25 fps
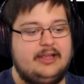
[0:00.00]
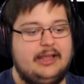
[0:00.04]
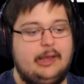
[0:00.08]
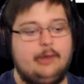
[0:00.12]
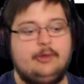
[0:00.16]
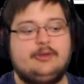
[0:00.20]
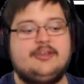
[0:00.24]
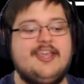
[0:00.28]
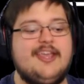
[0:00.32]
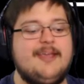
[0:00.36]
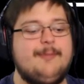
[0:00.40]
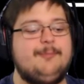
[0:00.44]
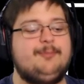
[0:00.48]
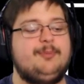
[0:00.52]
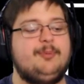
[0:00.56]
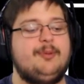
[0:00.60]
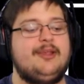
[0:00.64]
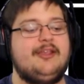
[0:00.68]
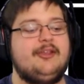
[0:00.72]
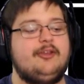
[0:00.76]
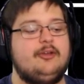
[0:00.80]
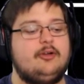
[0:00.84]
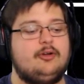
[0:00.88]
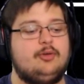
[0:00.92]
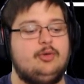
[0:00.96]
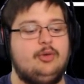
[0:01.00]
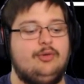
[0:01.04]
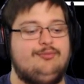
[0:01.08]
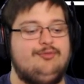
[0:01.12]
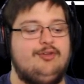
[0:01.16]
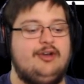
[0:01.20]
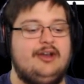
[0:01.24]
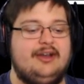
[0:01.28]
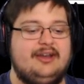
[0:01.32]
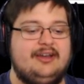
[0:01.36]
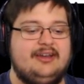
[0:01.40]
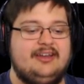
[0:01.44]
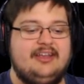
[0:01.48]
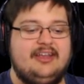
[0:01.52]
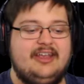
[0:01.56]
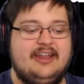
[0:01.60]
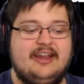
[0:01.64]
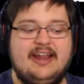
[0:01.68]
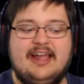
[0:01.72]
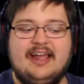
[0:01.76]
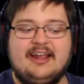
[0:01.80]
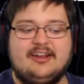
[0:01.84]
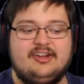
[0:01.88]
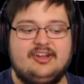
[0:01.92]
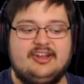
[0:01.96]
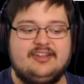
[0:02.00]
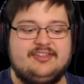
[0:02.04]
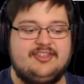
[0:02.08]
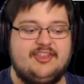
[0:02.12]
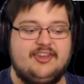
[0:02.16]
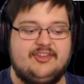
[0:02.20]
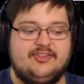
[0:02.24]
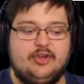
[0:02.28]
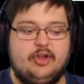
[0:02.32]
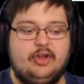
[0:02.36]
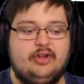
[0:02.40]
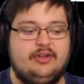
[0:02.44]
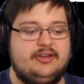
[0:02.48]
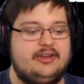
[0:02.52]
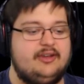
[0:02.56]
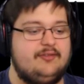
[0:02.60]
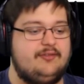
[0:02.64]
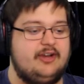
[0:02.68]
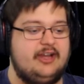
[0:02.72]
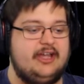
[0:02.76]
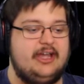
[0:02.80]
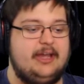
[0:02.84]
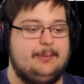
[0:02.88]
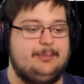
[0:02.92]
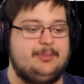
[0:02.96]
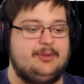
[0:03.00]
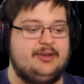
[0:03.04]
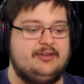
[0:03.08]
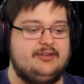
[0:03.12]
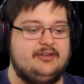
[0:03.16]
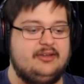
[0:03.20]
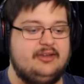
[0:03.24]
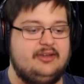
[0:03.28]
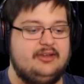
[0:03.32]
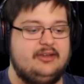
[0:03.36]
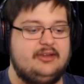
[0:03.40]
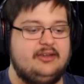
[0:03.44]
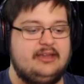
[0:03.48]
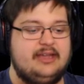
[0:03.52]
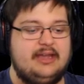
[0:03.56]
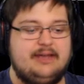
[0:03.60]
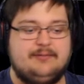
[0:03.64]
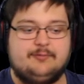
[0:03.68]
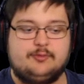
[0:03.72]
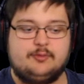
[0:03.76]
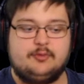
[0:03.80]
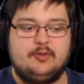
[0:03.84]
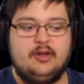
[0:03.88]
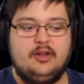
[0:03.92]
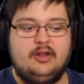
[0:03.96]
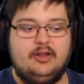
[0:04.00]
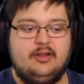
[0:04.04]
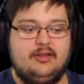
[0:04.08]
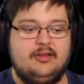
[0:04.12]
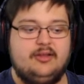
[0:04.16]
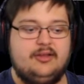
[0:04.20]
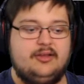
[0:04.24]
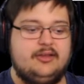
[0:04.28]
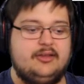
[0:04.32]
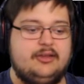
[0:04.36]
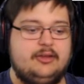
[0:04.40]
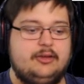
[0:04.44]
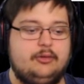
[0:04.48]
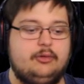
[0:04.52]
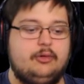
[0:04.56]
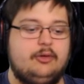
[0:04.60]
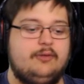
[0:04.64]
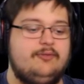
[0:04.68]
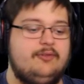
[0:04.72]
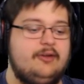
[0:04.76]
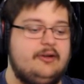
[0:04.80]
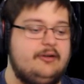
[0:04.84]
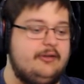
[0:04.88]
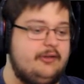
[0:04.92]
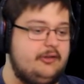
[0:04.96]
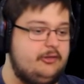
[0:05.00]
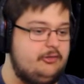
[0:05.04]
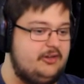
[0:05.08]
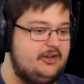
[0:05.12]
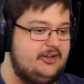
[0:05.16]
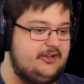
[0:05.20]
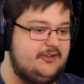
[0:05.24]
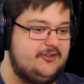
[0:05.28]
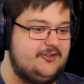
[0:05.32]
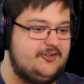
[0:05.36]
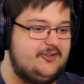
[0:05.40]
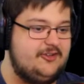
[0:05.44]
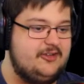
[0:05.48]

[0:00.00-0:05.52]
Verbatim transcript: I'll keep being your cool friend and act like this all never happened. After all, you are very great.